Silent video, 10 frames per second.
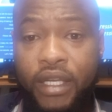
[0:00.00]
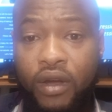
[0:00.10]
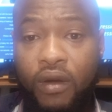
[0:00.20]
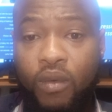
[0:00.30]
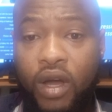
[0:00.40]

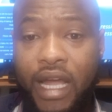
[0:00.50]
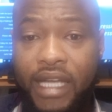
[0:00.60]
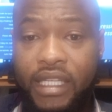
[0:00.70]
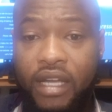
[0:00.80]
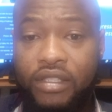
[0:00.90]
know what
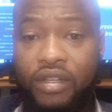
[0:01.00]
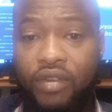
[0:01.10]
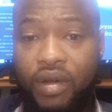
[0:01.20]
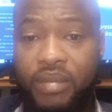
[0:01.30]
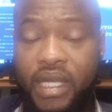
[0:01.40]
Agile
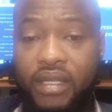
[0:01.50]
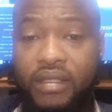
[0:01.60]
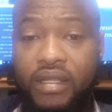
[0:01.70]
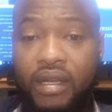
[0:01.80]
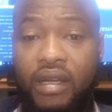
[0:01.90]
Scrum
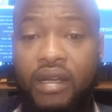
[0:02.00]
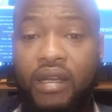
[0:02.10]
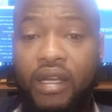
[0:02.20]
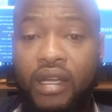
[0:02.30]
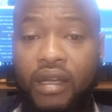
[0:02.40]
is,
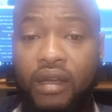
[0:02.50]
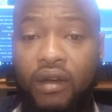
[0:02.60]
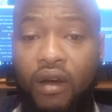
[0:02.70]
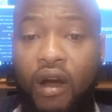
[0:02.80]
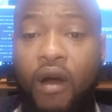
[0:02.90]

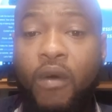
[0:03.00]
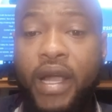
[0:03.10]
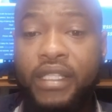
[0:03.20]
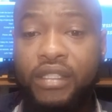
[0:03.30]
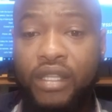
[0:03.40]

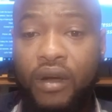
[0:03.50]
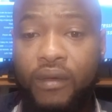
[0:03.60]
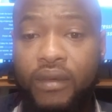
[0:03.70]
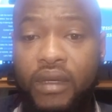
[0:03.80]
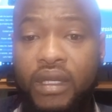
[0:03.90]
always
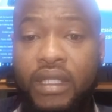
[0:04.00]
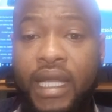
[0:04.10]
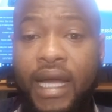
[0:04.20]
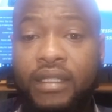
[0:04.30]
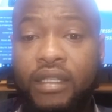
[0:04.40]
know
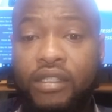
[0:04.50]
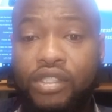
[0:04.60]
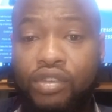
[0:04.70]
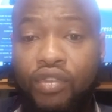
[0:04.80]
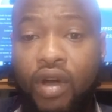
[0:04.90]
that
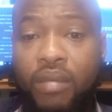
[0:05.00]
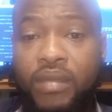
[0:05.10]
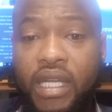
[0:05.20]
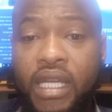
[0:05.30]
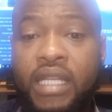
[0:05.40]
Scrum
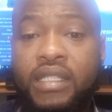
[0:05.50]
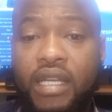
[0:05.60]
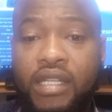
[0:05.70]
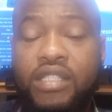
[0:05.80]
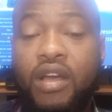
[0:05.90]
is
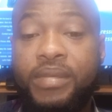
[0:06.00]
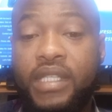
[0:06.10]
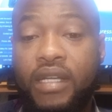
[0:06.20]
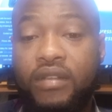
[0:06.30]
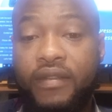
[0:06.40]
a
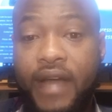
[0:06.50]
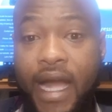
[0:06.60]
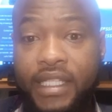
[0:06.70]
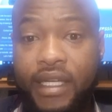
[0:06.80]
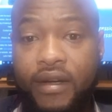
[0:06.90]
subset of
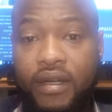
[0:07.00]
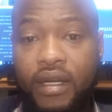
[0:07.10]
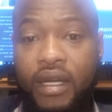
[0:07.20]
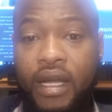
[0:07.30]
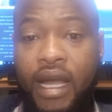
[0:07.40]
Agile,
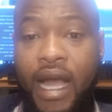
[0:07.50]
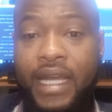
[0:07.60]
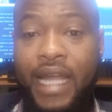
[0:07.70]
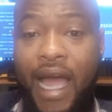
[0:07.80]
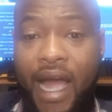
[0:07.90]

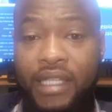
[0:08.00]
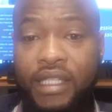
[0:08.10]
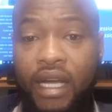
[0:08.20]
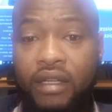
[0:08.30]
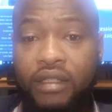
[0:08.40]
and
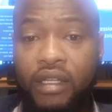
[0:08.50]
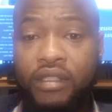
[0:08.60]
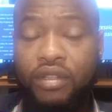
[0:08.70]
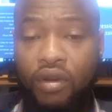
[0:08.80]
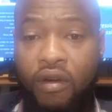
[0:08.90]
Agile
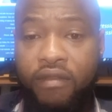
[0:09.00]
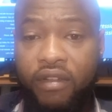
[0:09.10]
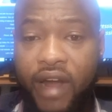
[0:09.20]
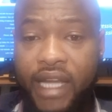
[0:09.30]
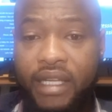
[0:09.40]
is the
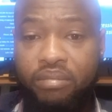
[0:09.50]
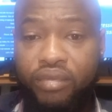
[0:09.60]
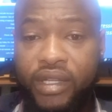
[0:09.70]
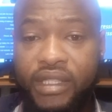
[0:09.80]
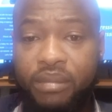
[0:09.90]
overriding
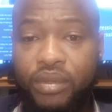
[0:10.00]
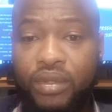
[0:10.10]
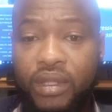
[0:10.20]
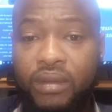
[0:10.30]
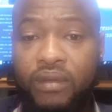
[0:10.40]

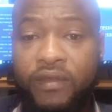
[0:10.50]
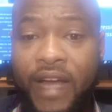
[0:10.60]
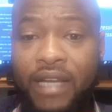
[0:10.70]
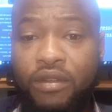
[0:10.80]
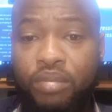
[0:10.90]
principle,
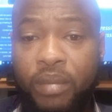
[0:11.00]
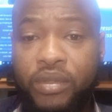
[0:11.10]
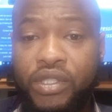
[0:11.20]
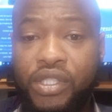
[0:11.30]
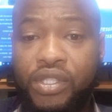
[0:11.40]
value
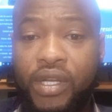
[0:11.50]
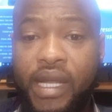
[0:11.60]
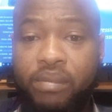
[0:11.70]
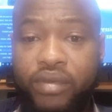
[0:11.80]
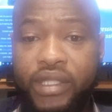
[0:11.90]
proposition,
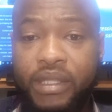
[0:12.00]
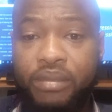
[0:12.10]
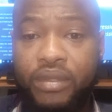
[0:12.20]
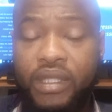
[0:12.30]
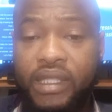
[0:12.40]
and
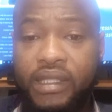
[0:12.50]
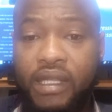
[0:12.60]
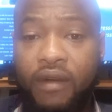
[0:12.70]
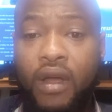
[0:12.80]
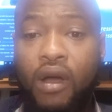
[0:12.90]
principle
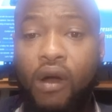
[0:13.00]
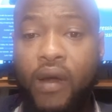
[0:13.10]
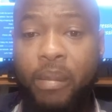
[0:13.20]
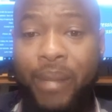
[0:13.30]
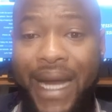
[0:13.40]
itself,
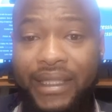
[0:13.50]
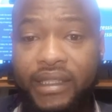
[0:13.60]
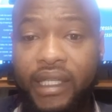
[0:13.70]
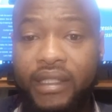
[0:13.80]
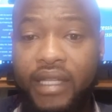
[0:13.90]
or a
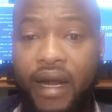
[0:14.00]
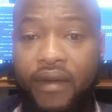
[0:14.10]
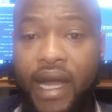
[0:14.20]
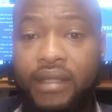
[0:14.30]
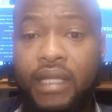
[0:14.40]
mindset
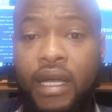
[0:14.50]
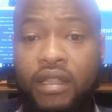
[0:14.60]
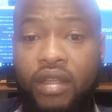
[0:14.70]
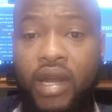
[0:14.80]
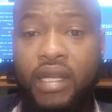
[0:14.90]
around
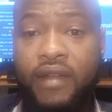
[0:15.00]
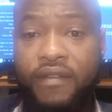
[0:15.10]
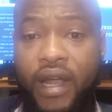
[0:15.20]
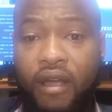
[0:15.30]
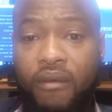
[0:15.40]
three
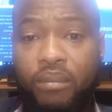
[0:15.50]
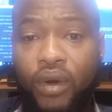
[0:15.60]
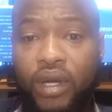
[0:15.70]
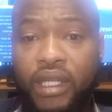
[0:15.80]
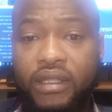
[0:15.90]
different
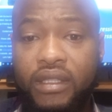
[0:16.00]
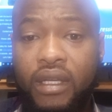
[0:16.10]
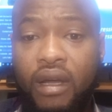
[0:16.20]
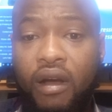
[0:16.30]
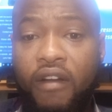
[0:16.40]
components
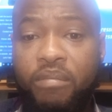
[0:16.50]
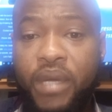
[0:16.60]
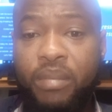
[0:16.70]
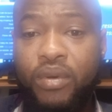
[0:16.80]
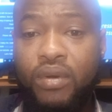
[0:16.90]
of
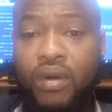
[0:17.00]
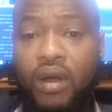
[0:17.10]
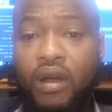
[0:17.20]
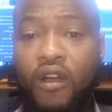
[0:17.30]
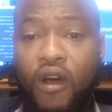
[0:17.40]
people,
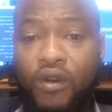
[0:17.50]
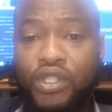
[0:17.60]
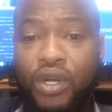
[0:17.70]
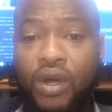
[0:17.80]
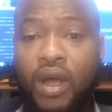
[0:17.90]

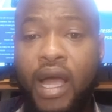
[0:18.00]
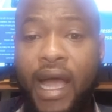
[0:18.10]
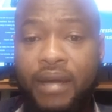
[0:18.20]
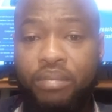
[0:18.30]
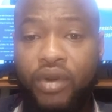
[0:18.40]
culture,
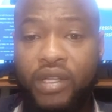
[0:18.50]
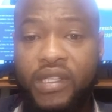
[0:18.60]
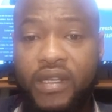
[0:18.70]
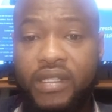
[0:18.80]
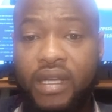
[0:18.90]
and
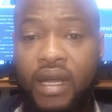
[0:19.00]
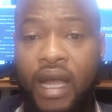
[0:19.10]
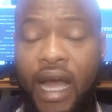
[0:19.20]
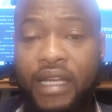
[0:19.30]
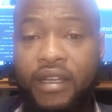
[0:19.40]
process.
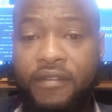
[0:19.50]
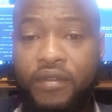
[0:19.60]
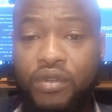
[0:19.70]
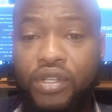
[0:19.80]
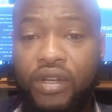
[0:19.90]
And the
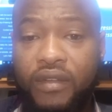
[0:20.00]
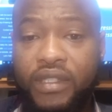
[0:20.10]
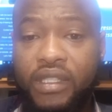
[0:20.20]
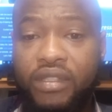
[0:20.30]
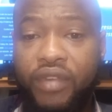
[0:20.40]
fusion of
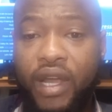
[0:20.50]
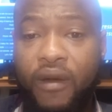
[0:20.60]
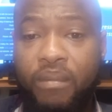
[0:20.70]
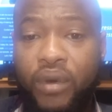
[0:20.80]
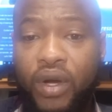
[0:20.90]
these three
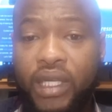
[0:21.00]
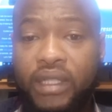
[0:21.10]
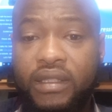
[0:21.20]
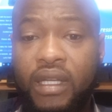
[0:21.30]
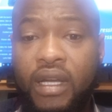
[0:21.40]

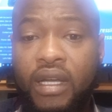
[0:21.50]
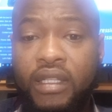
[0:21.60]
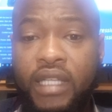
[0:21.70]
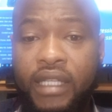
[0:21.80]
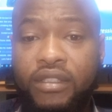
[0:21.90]
components
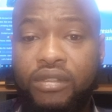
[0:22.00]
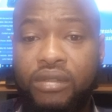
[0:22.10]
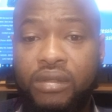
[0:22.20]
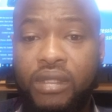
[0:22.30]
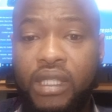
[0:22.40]
tends
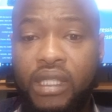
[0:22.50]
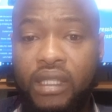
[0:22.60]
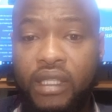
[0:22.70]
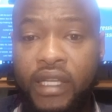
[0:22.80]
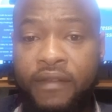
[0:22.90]
to
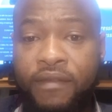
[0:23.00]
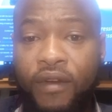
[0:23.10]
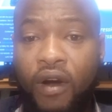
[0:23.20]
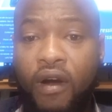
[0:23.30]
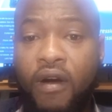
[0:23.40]

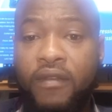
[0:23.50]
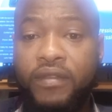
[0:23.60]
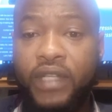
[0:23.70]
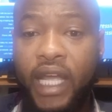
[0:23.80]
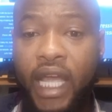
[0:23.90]

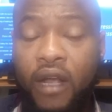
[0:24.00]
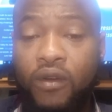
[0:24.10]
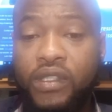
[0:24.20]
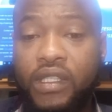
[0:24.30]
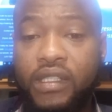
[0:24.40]
evolve the
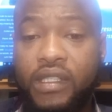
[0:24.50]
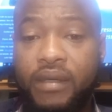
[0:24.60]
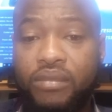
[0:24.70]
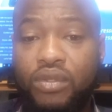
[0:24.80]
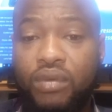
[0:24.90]

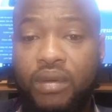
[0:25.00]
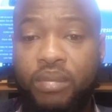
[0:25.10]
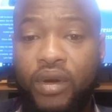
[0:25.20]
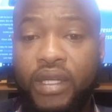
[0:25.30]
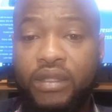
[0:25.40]
ecosystem to a
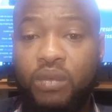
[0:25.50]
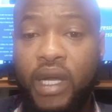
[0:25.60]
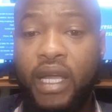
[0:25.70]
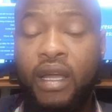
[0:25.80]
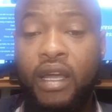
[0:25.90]
point
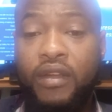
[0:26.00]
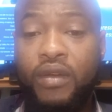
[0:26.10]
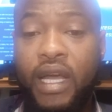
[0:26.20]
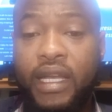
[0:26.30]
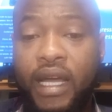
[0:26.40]
where you
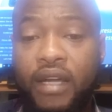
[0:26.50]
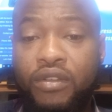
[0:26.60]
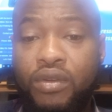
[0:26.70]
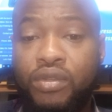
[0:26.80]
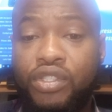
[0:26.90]
can now
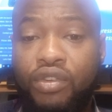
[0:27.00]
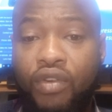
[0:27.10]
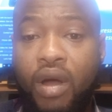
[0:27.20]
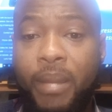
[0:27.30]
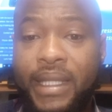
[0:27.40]
use
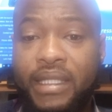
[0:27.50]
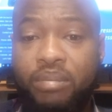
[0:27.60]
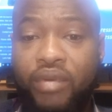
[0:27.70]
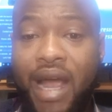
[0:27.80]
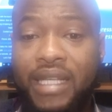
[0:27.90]
Scrum as a
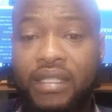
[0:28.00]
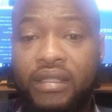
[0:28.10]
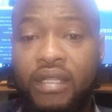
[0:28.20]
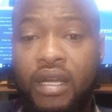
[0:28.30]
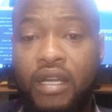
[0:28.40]

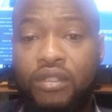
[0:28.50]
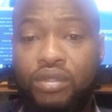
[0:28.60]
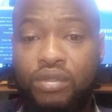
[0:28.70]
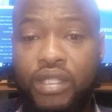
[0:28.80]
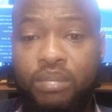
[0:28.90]
practice to
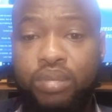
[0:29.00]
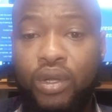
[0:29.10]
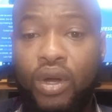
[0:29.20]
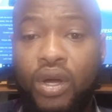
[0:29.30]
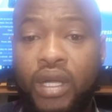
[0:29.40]

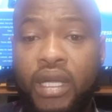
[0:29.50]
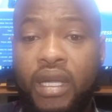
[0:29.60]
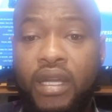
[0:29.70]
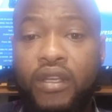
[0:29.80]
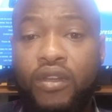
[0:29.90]
deploy
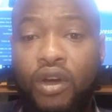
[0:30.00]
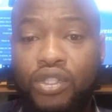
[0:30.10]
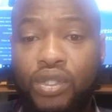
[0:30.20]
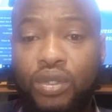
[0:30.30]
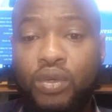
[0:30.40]
your
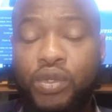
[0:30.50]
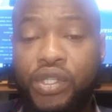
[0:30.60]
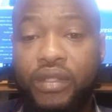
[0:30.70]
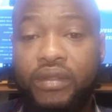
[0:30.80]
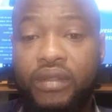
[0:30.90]

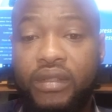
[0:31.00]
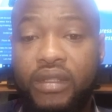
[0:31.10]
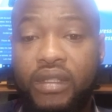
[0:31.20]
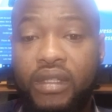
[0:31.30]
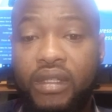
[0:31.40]
solution.
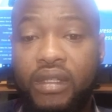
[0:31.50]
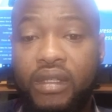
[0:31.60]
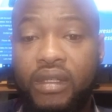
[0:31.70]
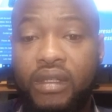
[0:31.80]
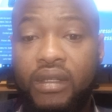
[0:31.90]

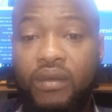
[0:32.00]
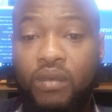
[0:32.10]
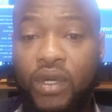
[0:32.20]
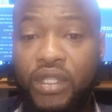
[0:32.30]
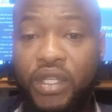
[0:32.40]

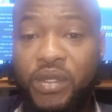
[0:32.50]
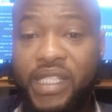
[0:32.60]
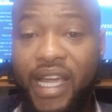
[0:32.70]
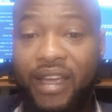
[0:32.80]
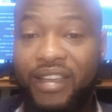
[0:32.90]
What do you
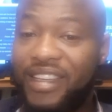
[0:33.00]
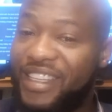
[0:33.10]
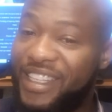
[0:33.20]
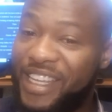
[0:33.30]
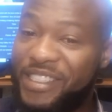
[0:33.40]
say?
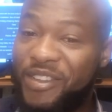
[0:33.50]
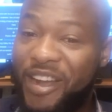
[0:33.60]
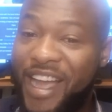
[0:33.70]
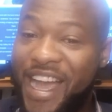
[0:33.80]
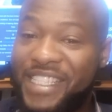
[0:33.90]
Let's
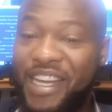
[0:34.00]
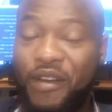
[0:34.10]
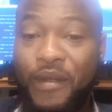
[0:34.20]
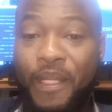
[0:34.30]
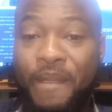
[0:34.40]
talk Agile.
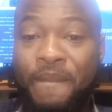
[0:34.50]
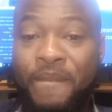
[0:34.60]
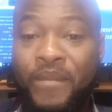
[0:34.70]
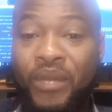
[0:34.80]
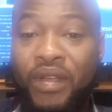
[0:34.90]

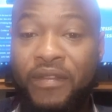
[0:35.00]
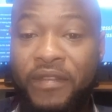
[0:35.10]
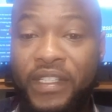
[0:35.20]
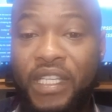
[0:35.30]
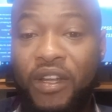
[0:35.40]

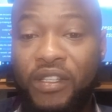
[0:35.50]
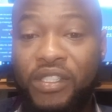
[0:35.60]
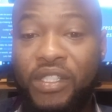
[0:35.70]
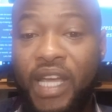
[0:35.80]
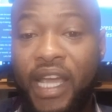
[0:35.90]
Visit us
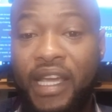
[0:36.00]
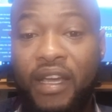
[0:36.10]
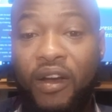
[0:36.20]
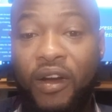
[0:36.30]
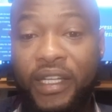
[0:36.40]

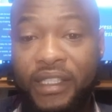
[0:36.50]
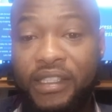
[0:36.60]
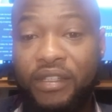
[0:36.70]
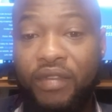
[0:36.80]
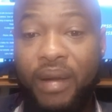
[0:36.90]
today on
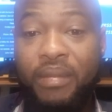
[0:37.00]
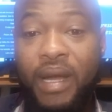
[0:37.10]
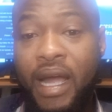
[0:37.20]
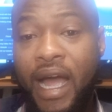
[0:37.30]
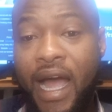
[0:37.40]
Instagram
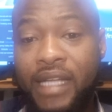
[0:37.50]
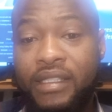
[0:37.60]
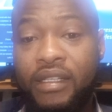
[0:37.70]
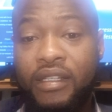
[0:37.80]
at